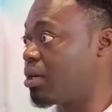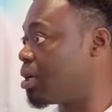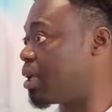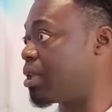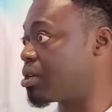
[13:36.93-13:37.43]

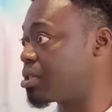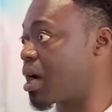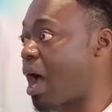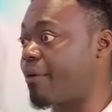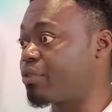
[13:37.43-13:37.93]
It doesn't
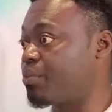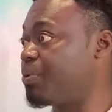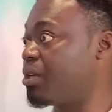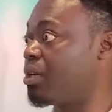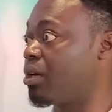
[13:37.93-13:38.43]
have to
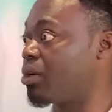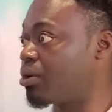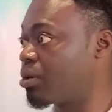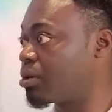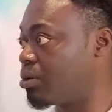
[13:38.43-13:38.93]
be
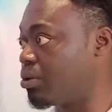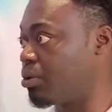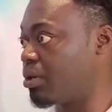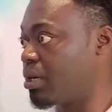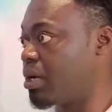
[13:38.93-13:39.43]

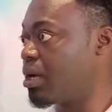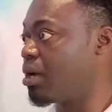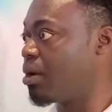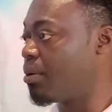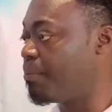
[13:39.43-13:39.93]
cool.
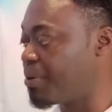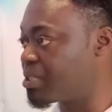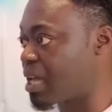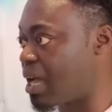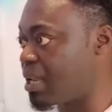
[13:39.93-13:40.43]

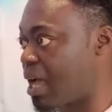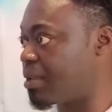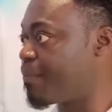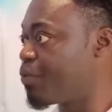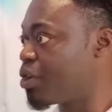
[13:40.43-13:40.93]
Beside that,